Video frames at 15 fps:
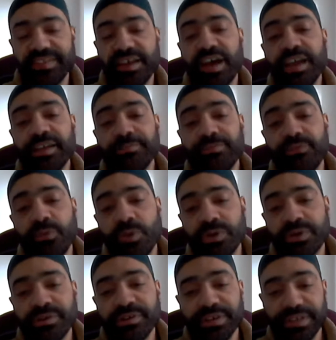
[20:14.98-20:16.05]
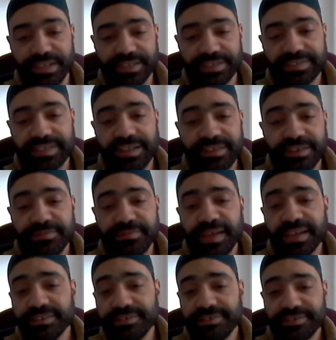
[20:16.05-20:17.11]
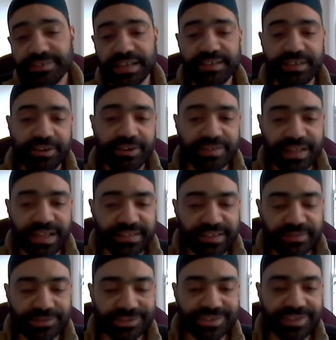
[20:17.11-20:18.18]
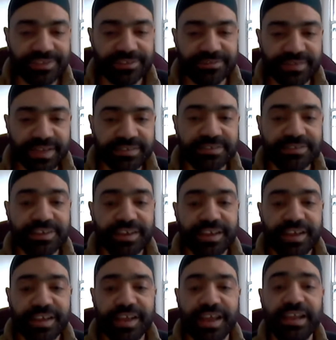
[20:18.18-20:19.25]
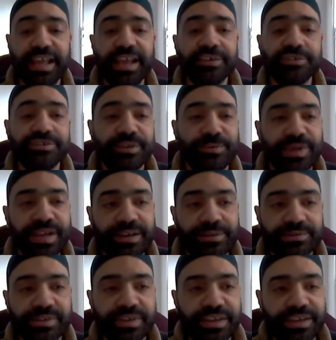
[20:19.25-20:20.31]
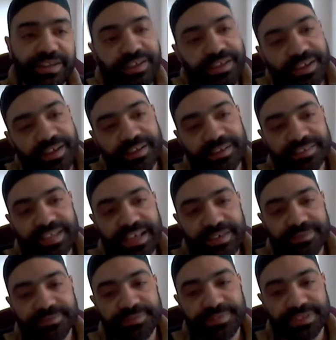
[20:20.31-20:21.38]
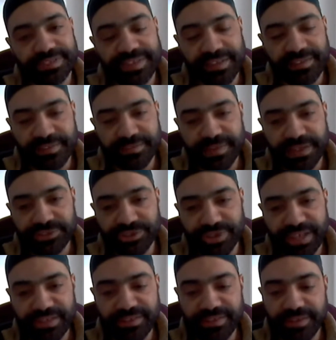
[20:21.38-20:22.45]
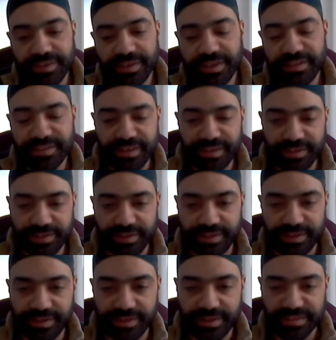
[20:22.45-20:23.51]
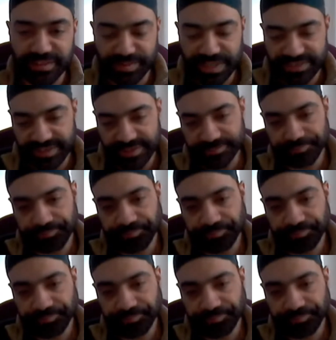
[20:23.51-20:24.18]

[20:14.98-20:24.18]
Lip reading: the time for Salat al-Fajr, and he heard the adhan for Salat al-Fajr, and he actually went out to have Salat al-Fajr in the masjid.